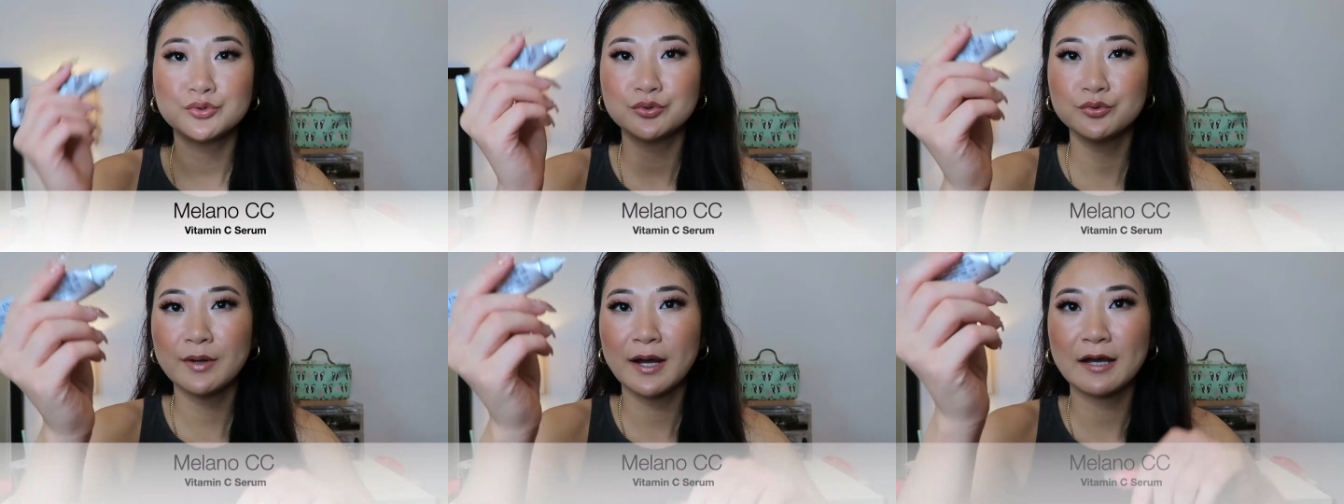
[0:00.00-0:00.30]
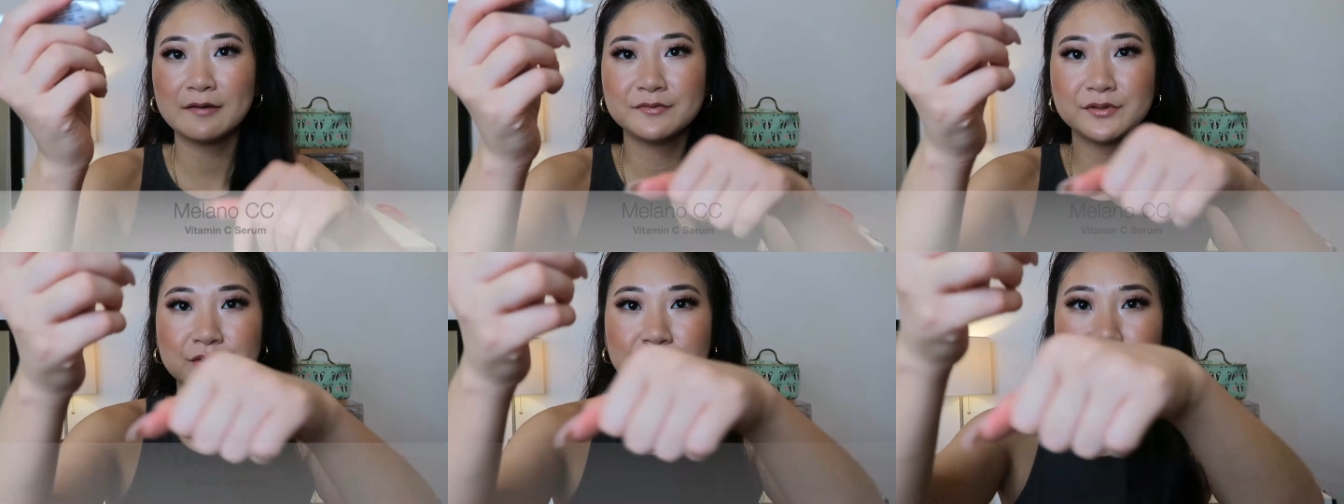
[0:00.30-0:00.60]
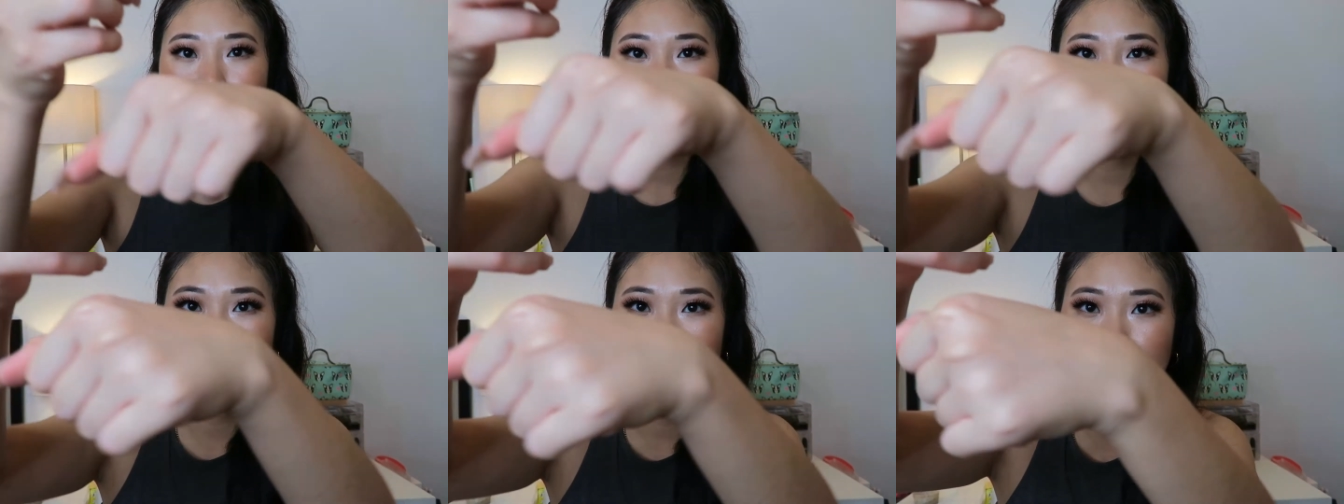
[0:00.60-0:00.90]
do have to
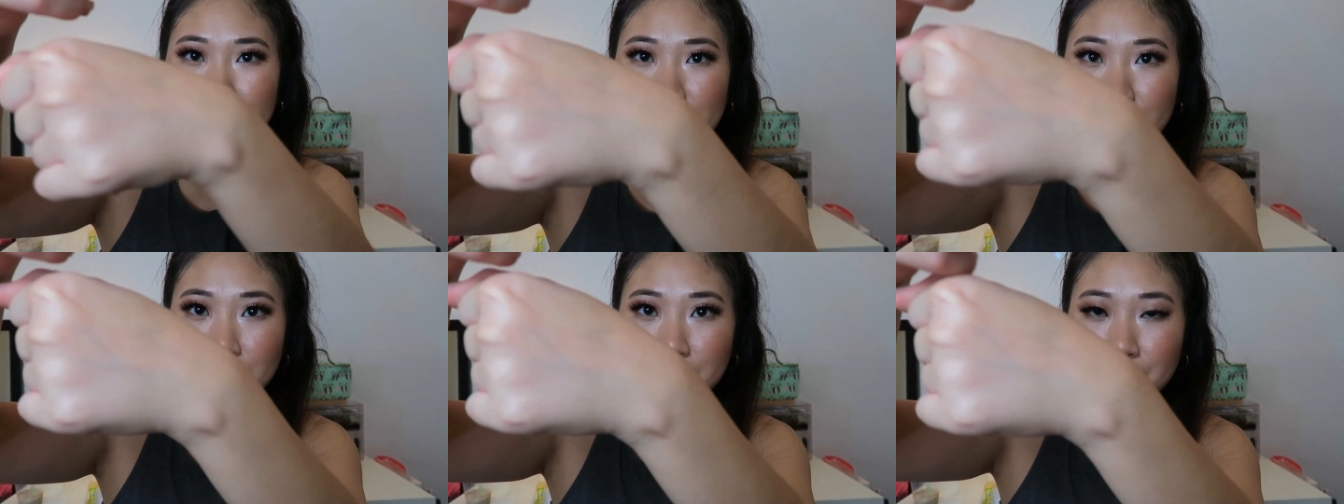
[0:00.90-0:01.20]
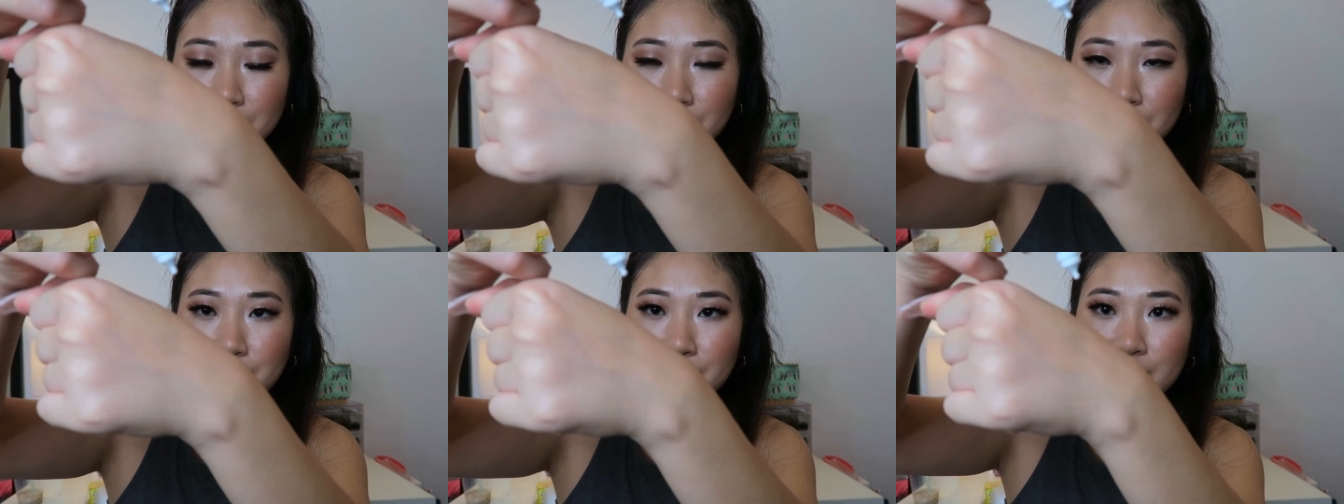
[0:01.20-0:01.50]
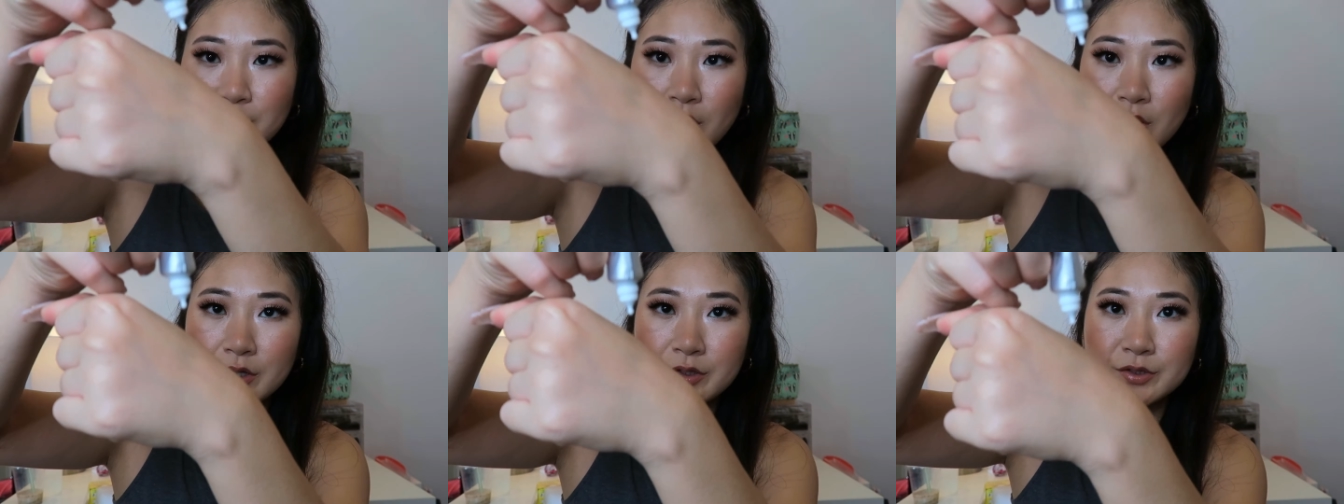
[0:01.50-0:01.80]
squeeze this a little
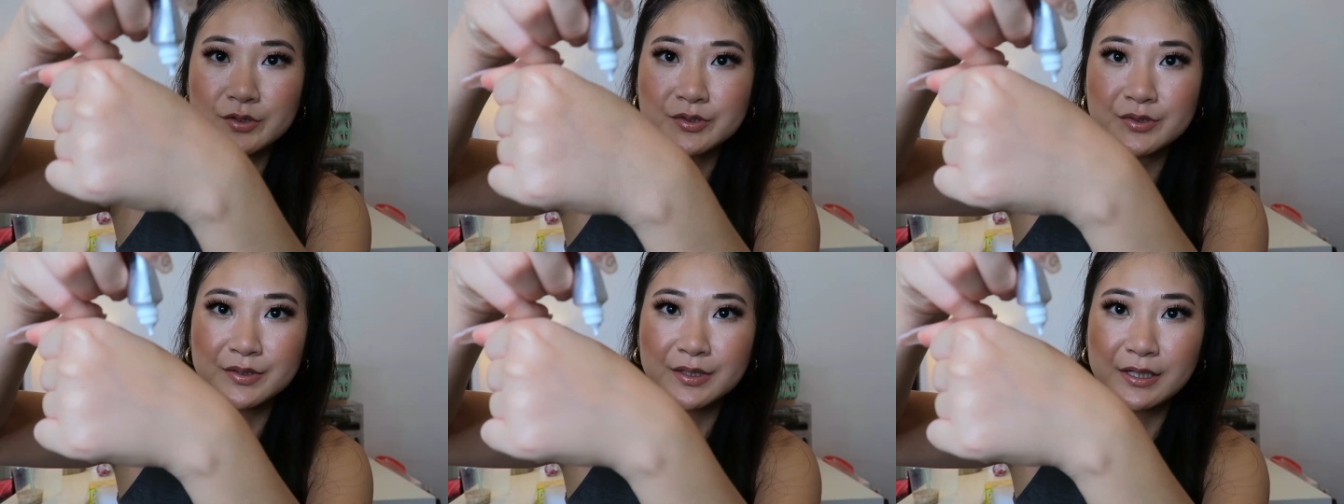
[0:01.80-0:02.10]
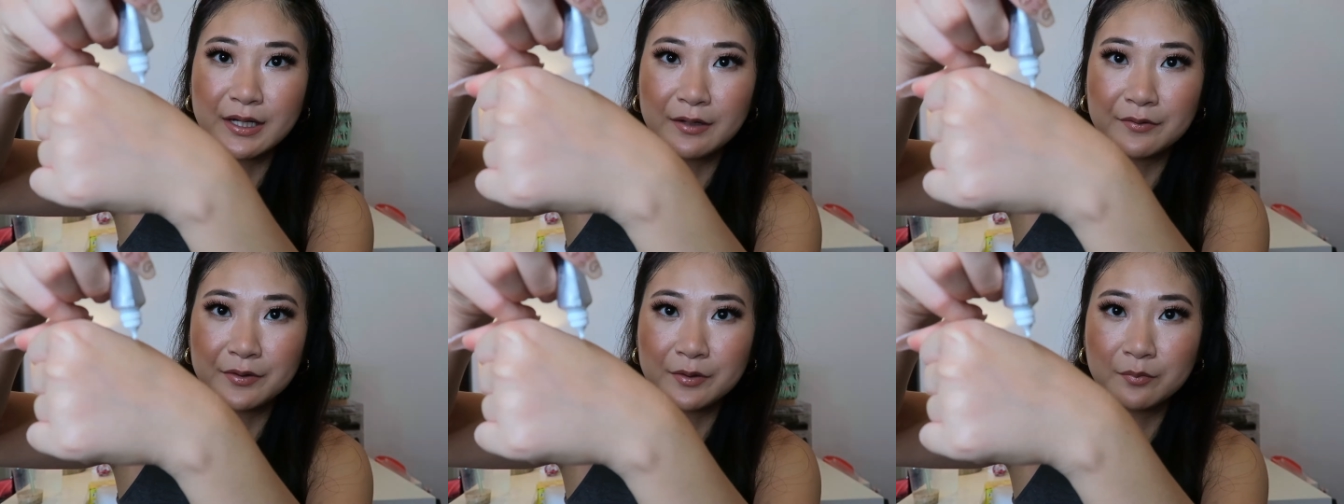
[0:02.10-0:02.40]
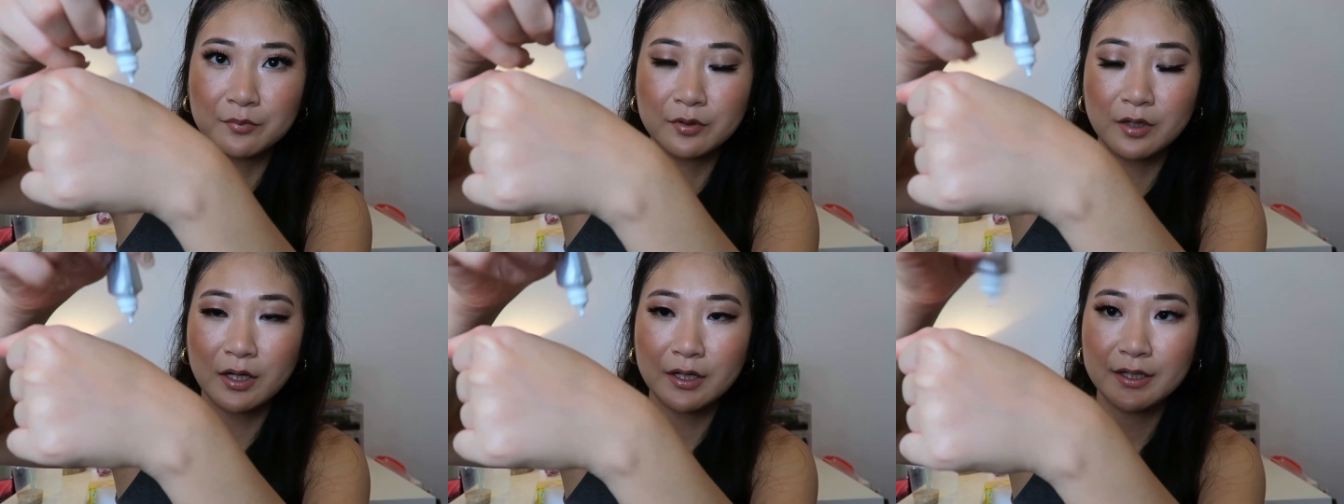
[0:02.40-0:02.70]
bit harder to get out
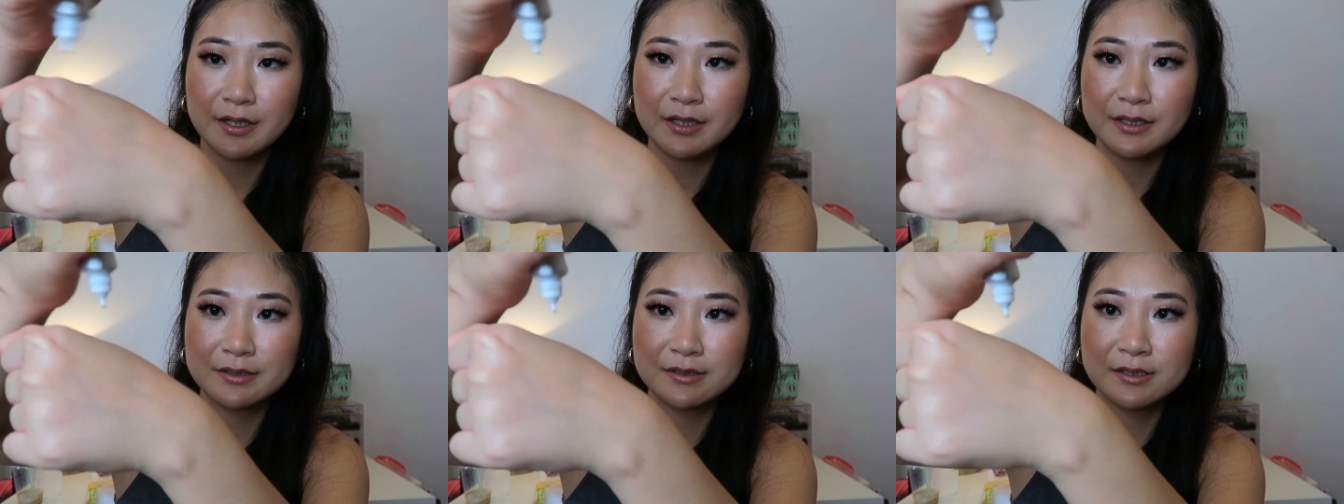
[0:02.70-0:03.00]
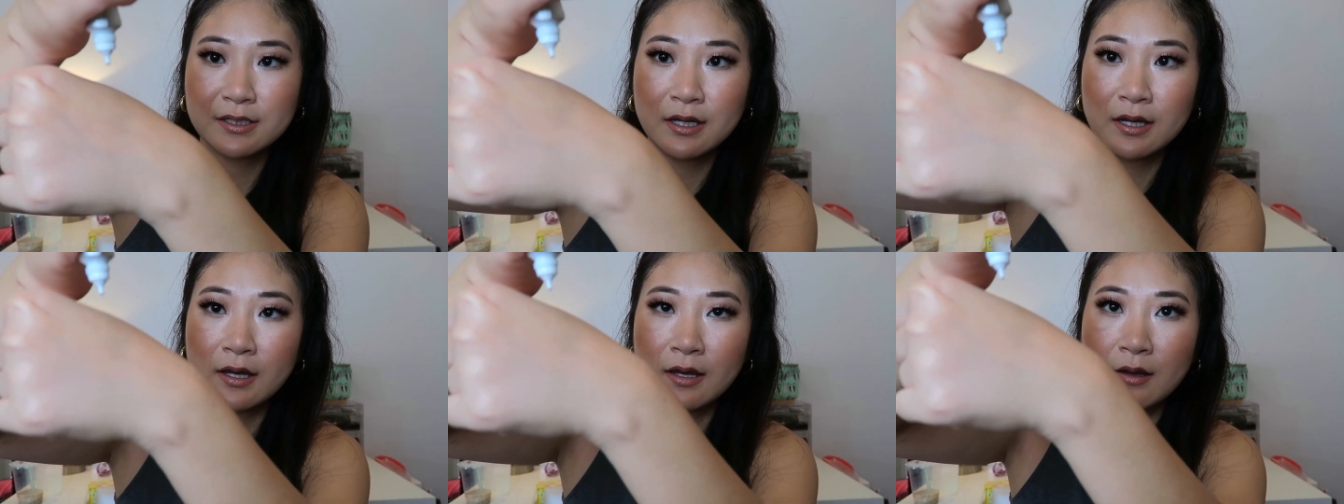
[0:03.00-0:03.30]
the product,